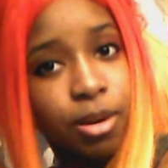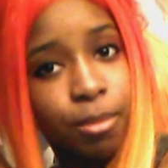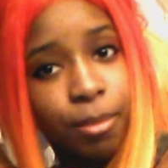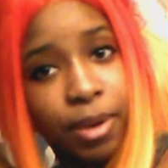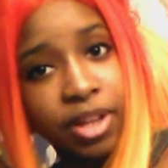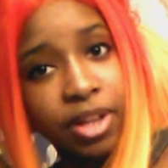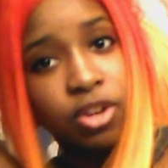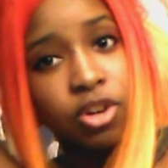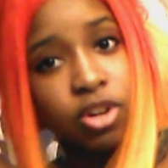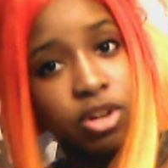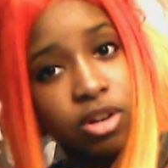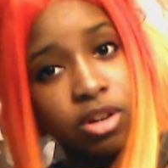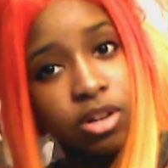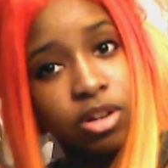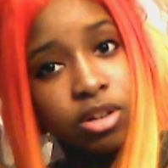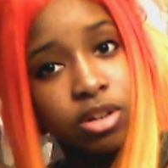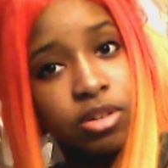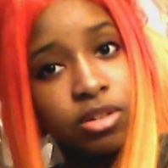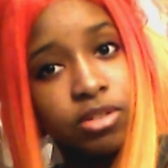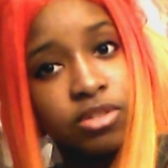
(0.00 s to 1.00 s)
on my
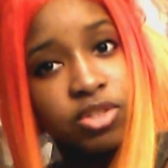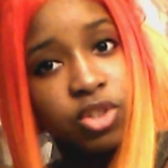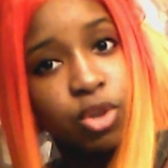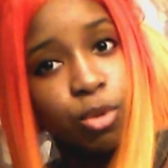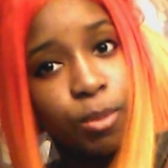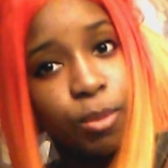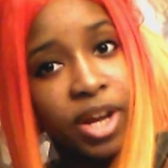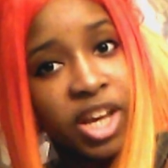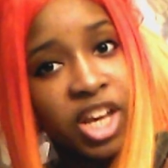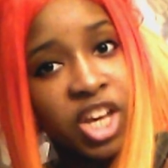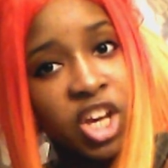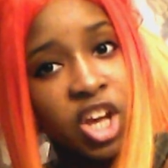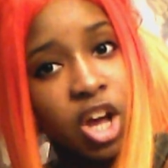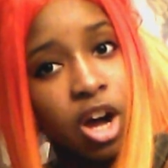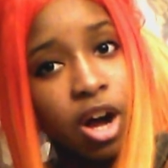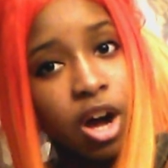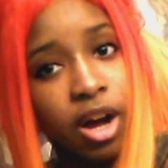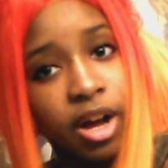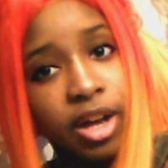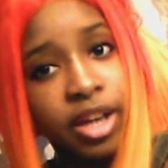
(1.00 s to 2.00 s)
nerves, oh my
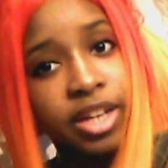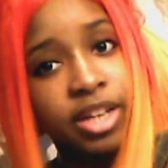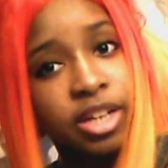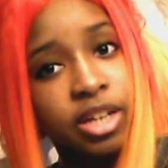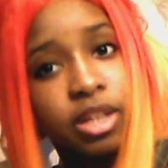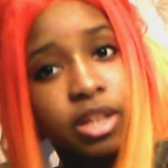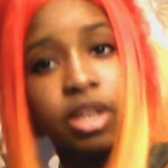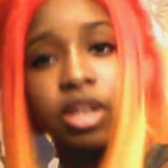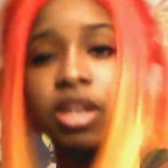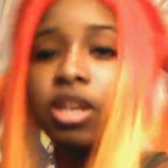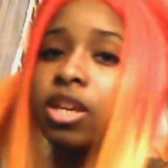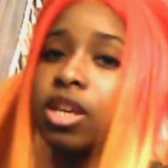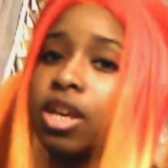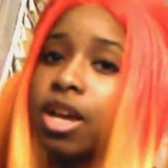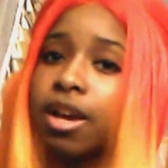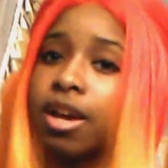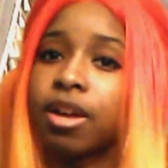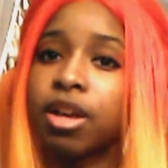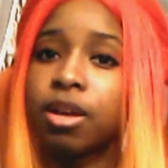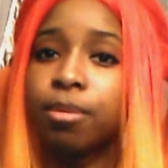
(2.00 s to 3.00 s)
god.
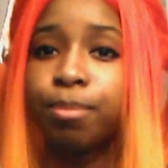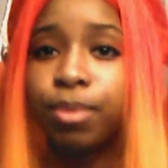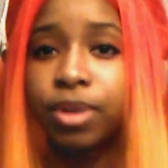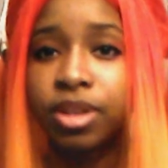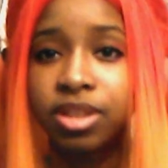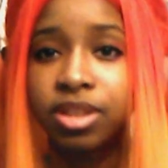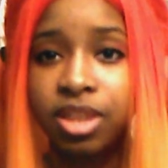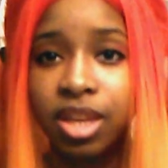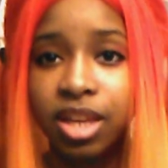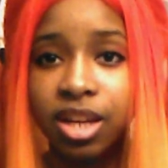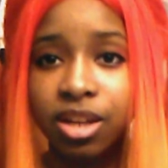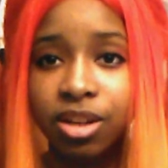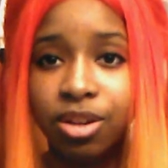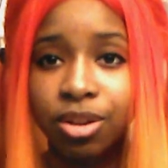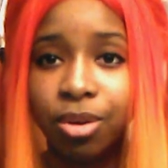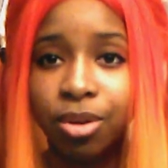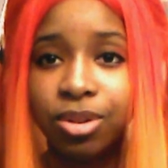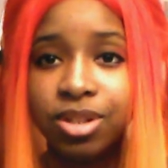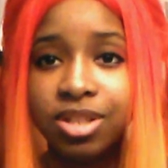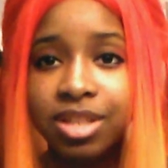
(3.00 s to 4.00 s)
Yeah, but they didn't
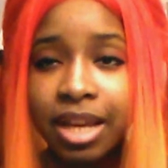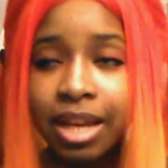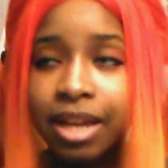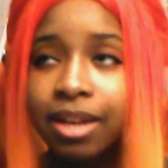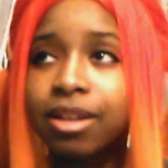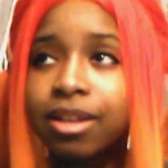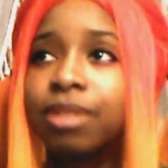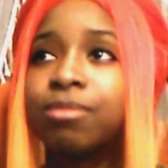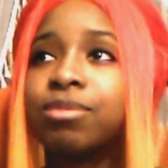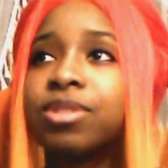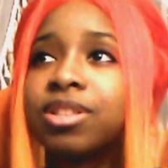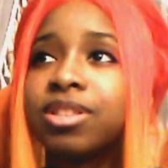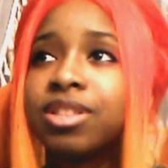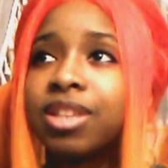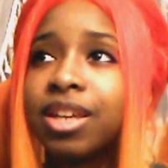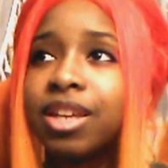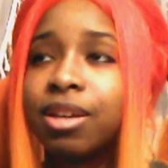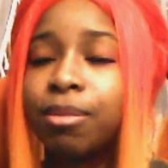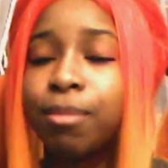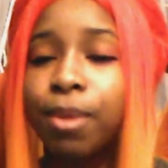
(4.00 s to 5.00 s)
notice that. I'm just
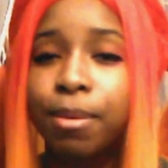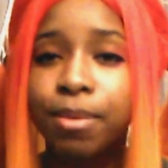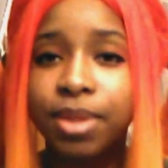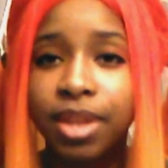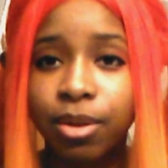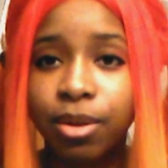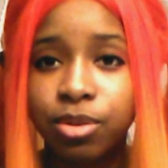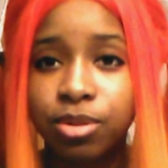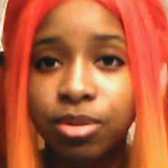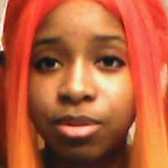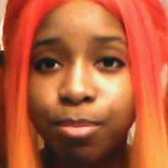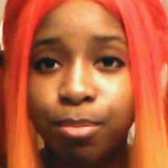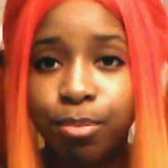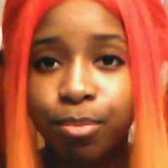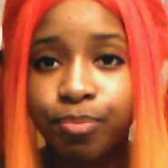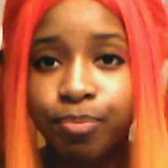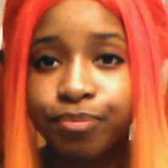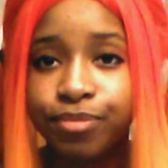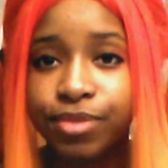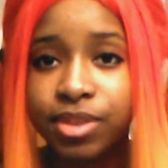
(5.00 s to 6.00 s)
like, maybe that was
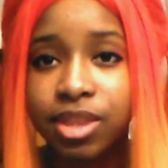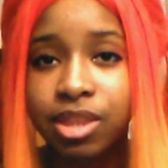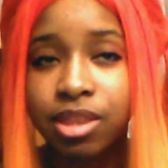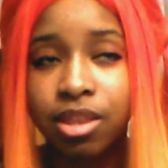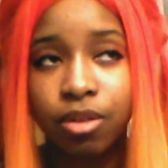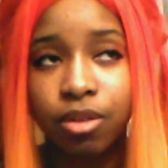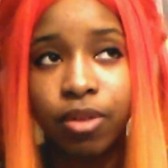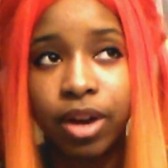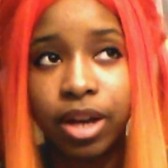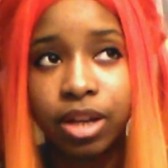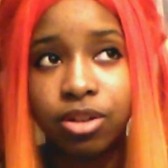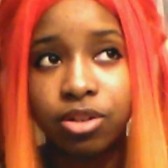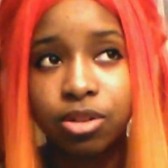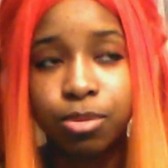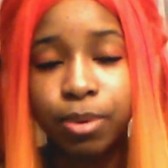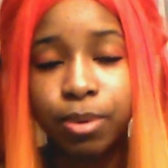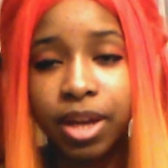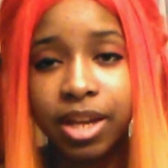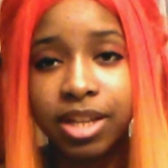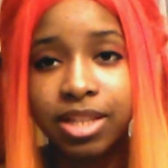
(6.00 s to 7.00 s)
the writer's
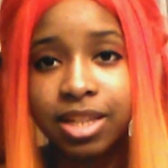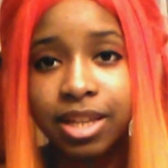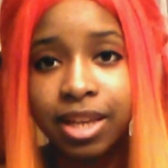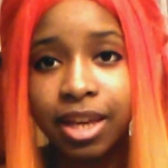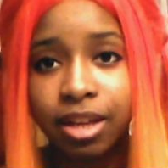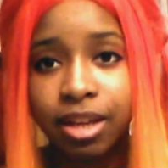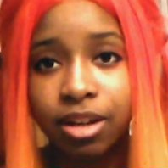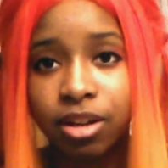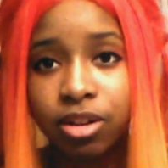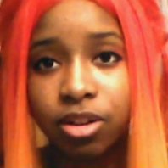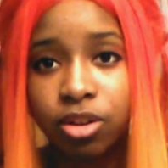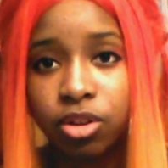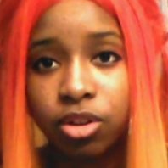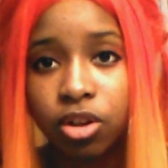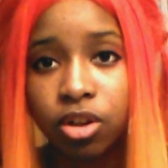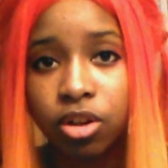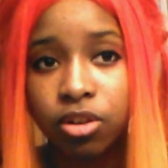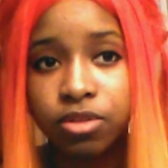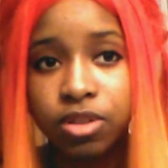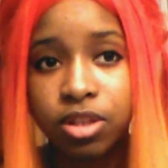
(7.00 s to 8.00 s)
plan to get on our
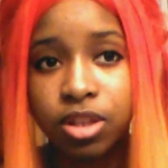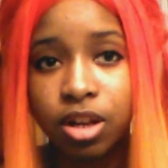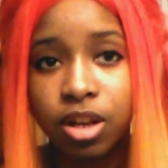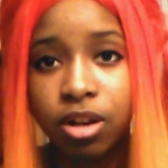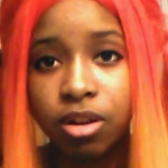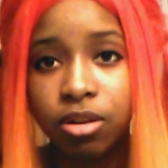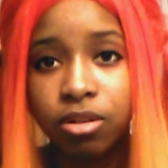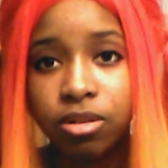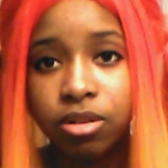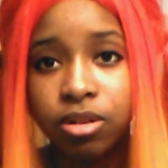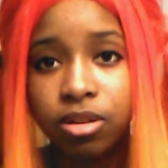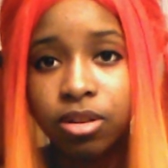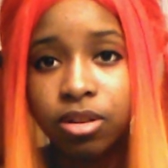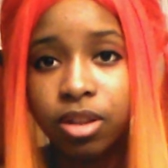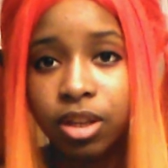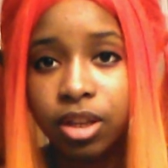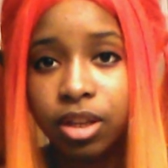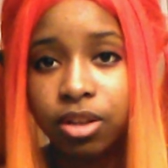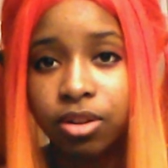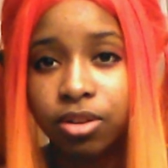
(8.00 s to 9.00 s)
nerves, you know?
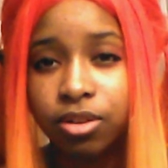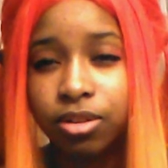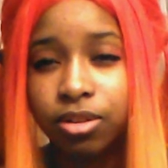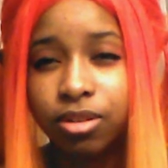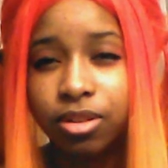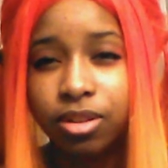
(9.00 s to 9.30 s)
Like, you're...